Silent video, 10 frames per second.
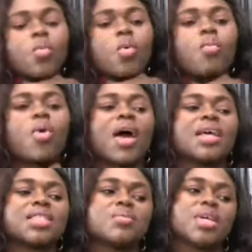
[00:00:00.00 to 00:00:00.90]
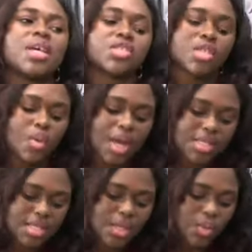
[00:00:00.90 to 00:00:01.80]
oba to me a chair
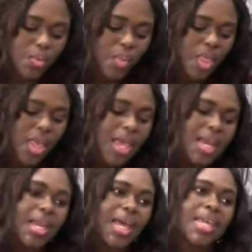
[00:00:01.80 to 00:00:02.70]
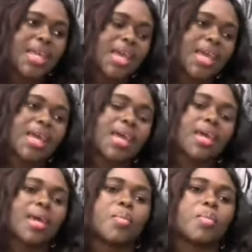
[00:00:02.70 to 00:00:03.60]
has no, and I
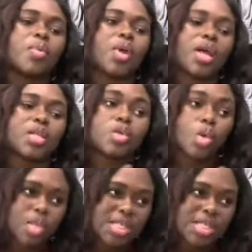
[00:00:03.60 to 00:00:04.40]
yeah not